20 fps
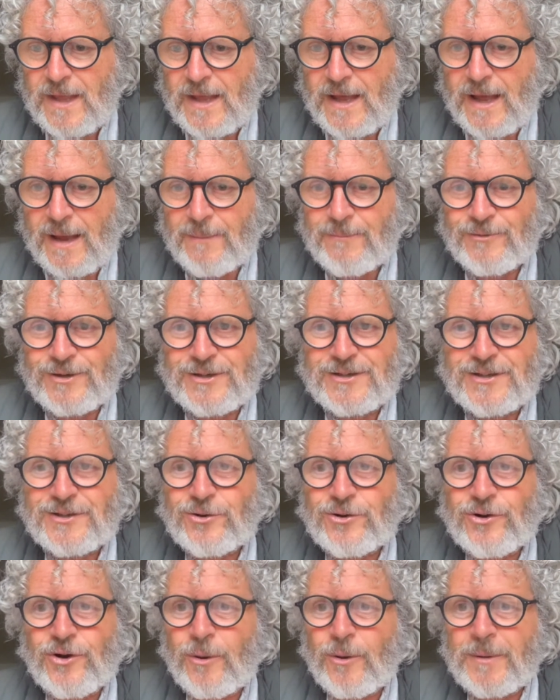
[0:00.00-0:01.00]
I'm reading
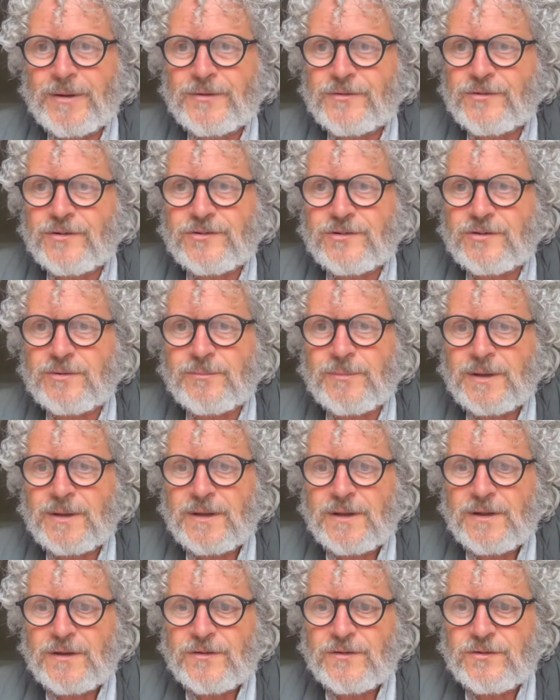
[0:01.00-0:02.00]
your comments. There's some
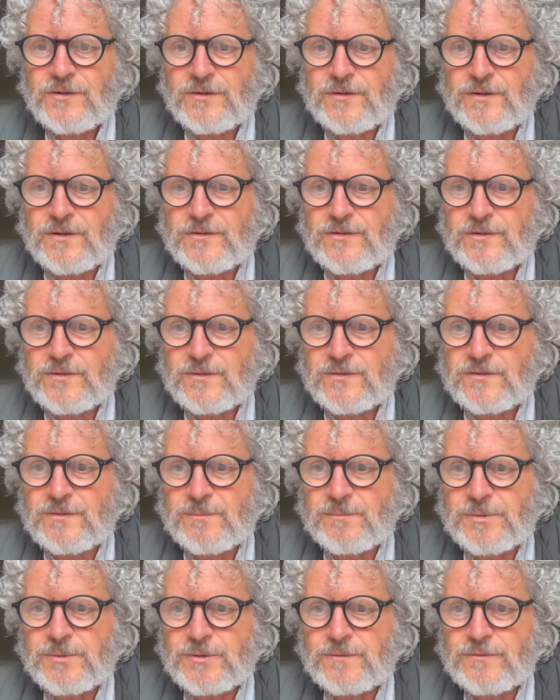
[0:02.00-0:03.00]

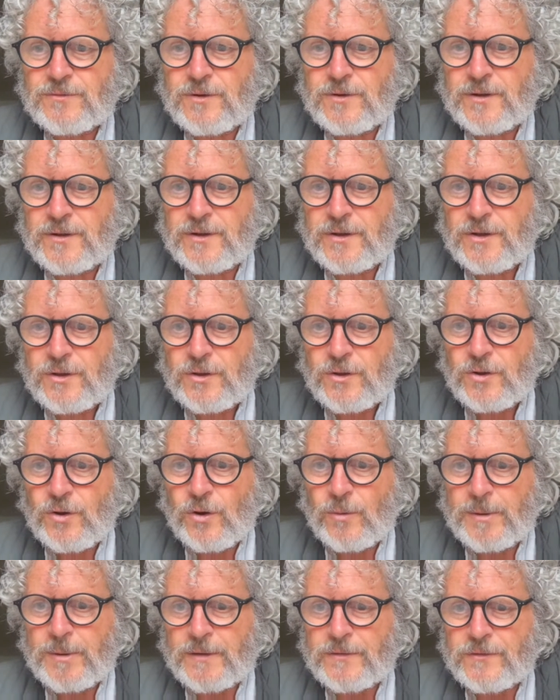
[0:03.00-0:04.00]
beautiful
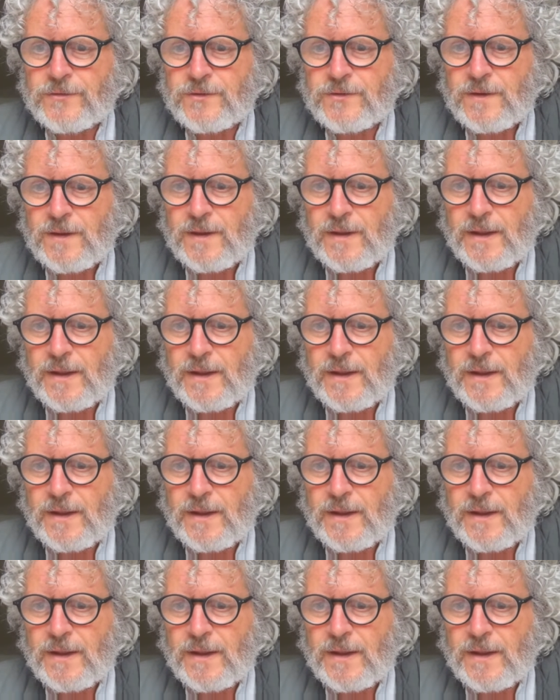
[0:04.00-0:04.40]
comments.